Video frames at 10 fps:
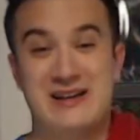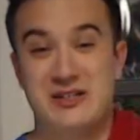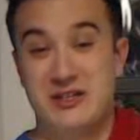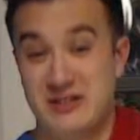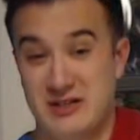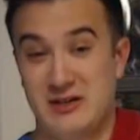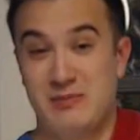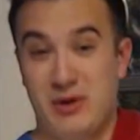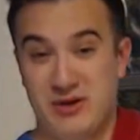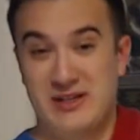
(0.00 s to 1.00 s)
She's
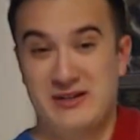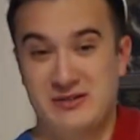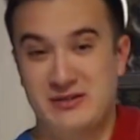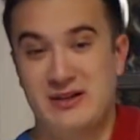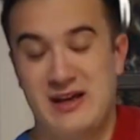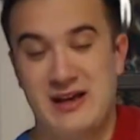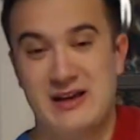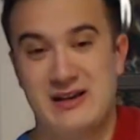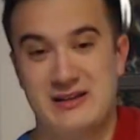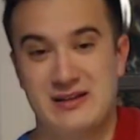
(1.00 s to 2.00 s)
a bartender,
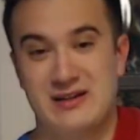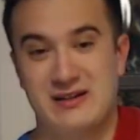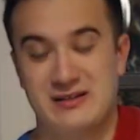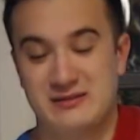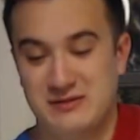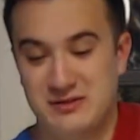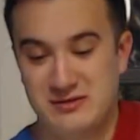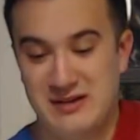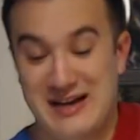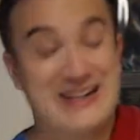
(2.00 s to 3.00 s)
and I
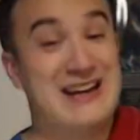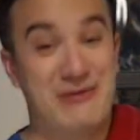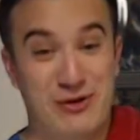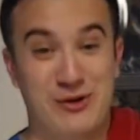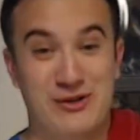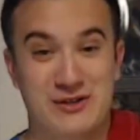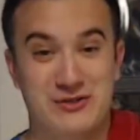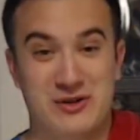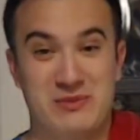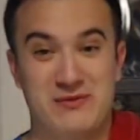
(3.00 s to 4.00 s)
had never heard of the
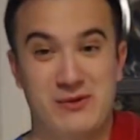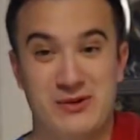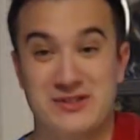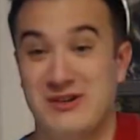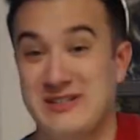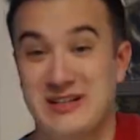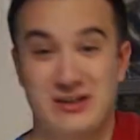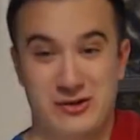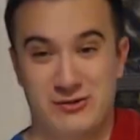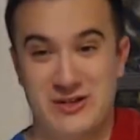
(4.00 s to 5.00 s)
drink before, so I did a
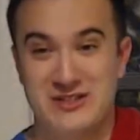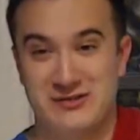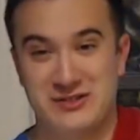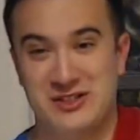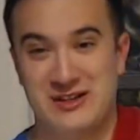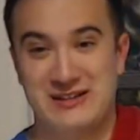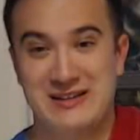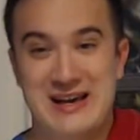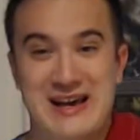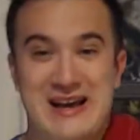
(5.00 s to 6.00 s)
little research on it.
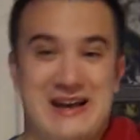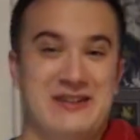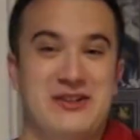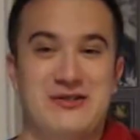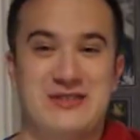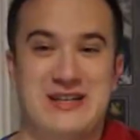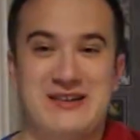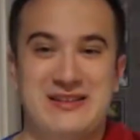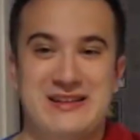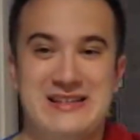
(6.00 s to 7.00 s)
And it turns
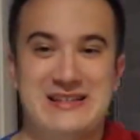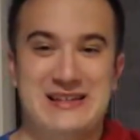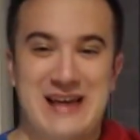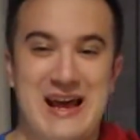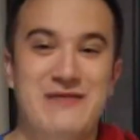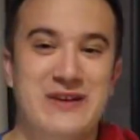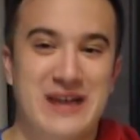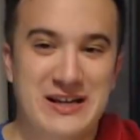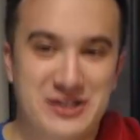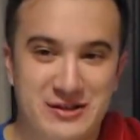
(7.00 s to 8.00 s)
out that the
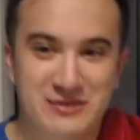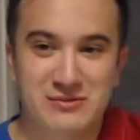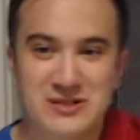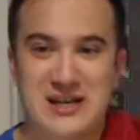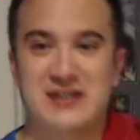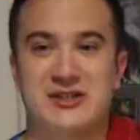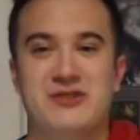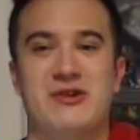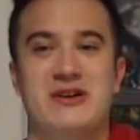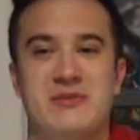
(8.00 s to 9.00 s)
Aviation was actually
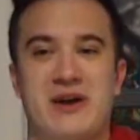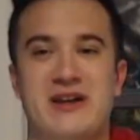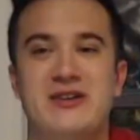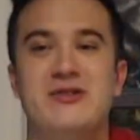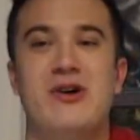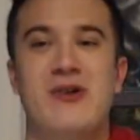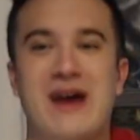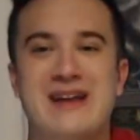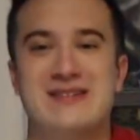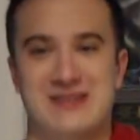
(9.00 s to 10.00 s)
created by Hugo
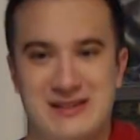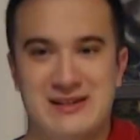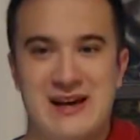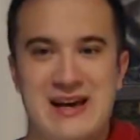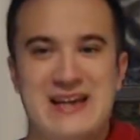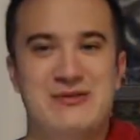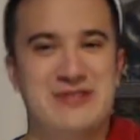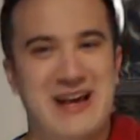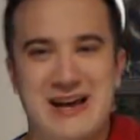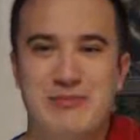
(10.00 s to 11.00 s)
Enslin. He was
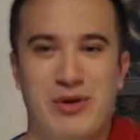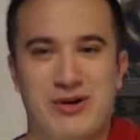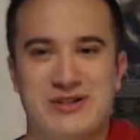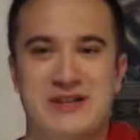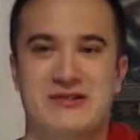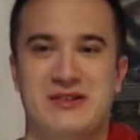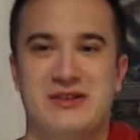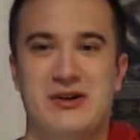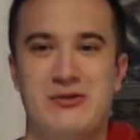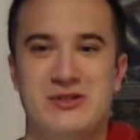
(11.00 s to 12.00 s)
a head bartender at
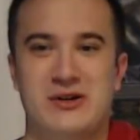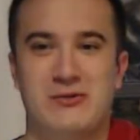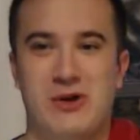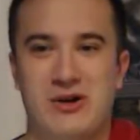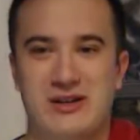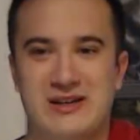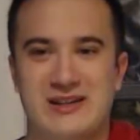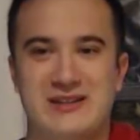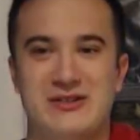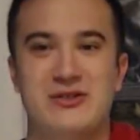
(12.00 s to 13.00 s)
the Hotel Wallach
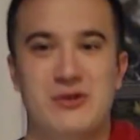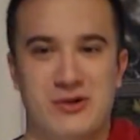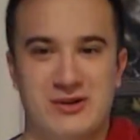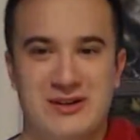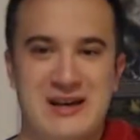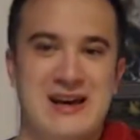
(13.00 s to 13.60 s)
in New York.